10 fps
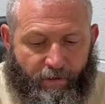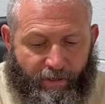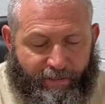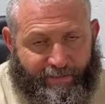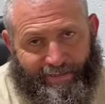
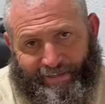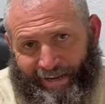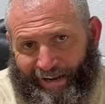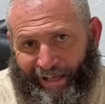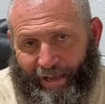It's at
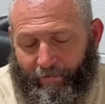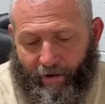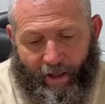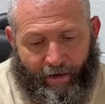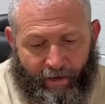10-8
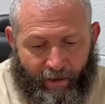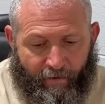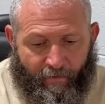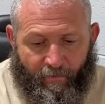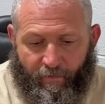right
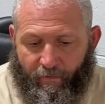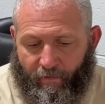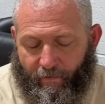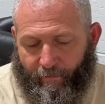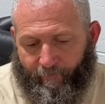now.
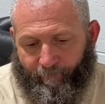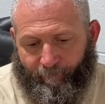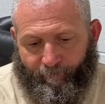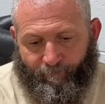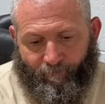
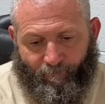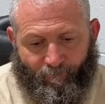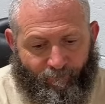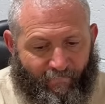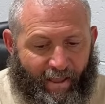
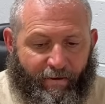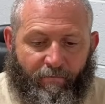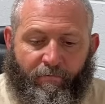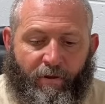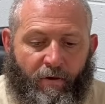I
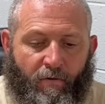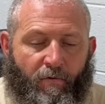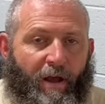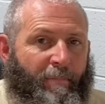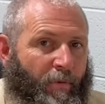don't
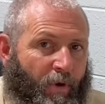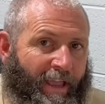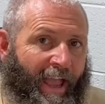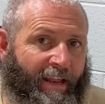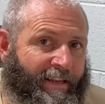know. I mean, we
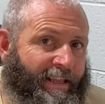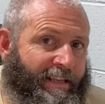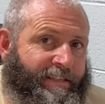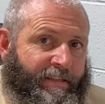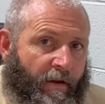kind of
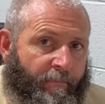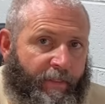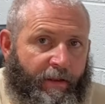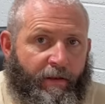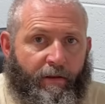need
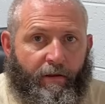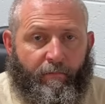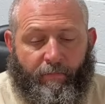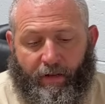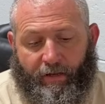something, but I